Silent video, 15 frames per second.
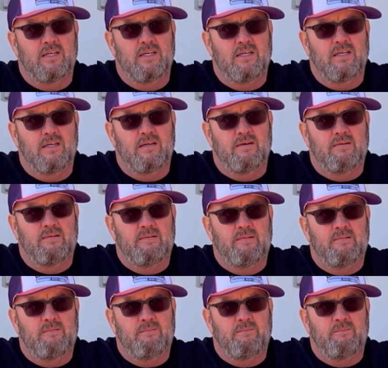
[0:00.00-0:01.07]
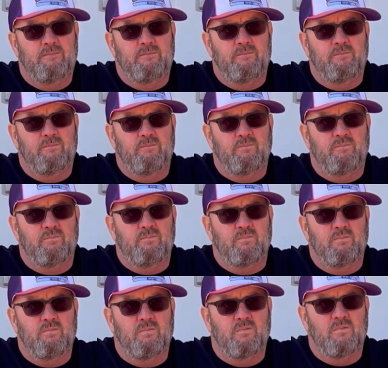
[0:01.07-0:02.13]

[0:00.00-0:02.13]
Nobody speaks.